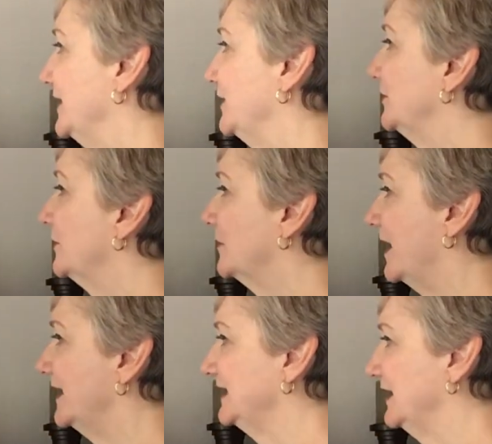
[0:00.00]
you know
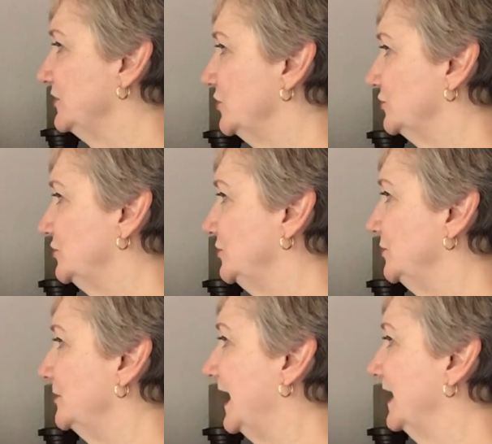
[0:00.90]
what? In your
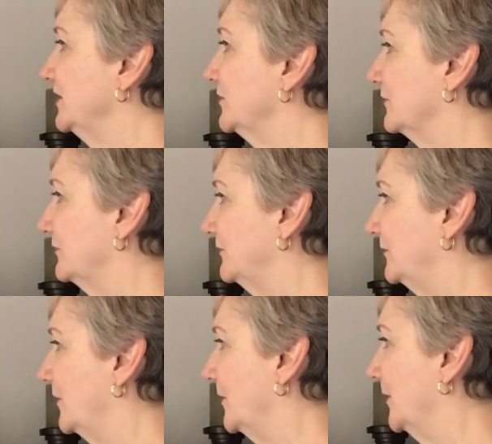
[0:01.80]
2 and your
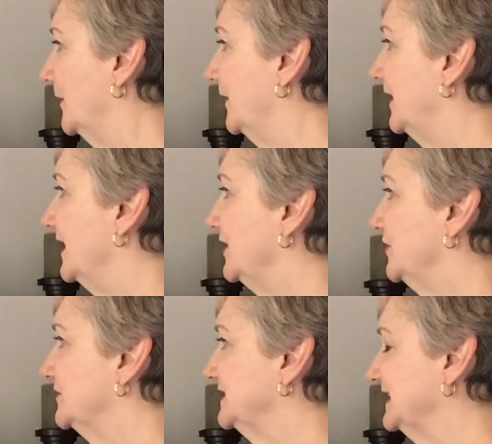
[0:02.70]
4,
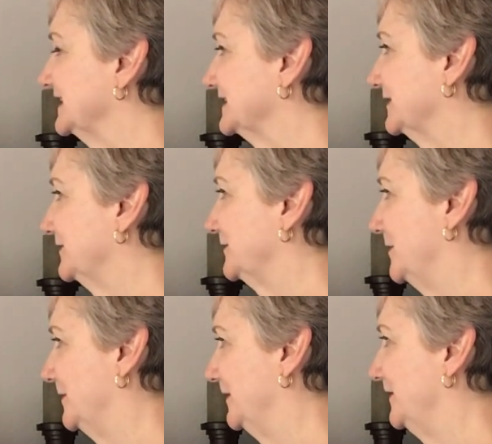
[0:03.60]
your 6th
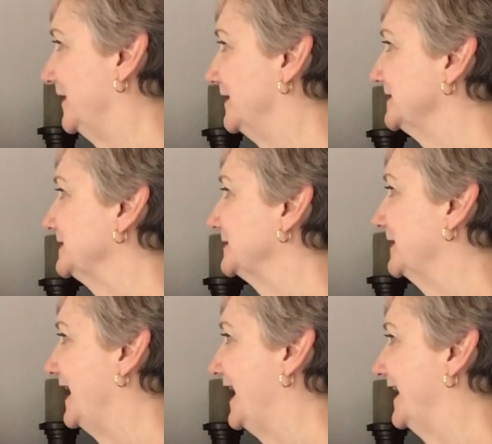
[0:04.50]
chord also
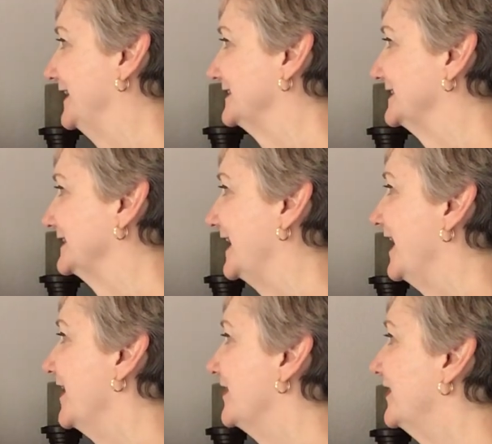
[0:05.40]
has
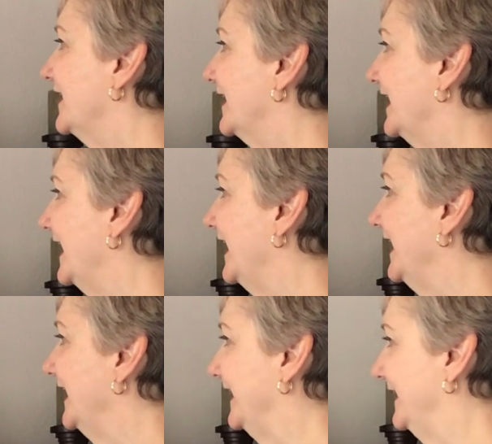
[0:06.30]
the
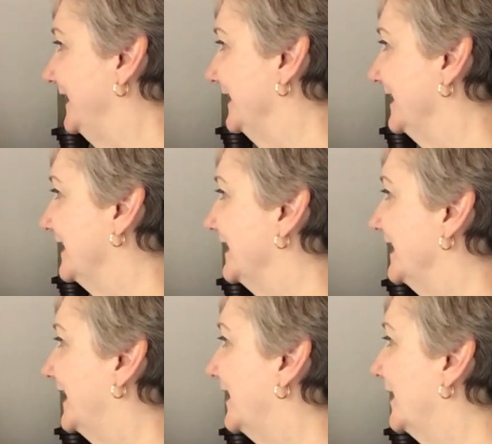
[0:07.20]
A.
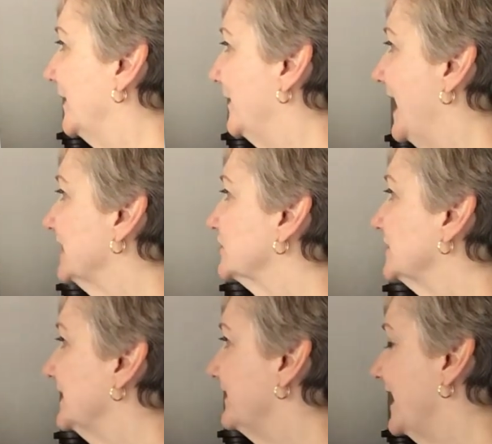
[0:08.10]
Or
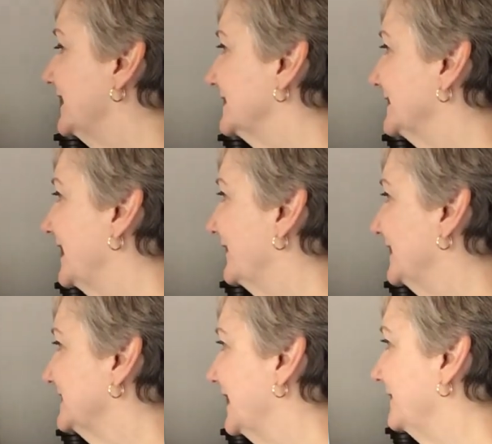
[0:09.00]
actually, that's
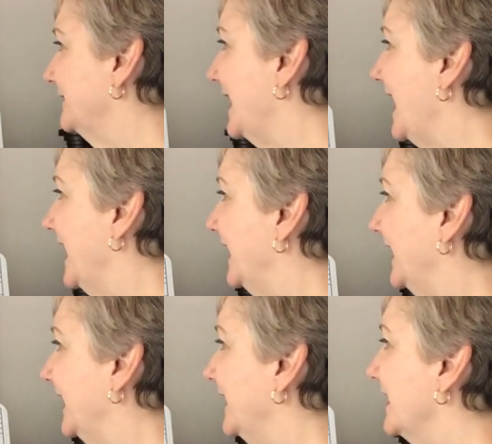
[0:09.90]

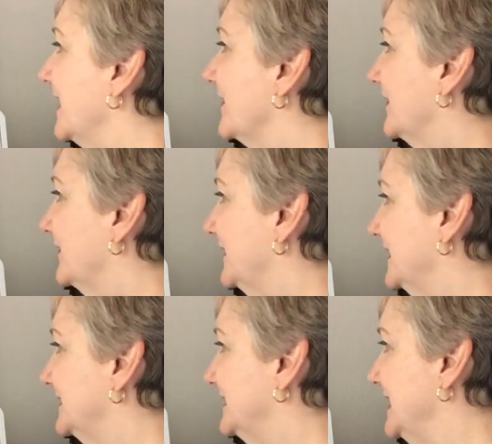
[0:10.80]
F-A, that
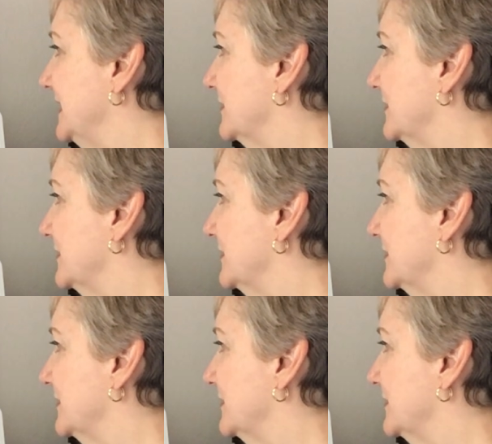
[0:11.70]
the D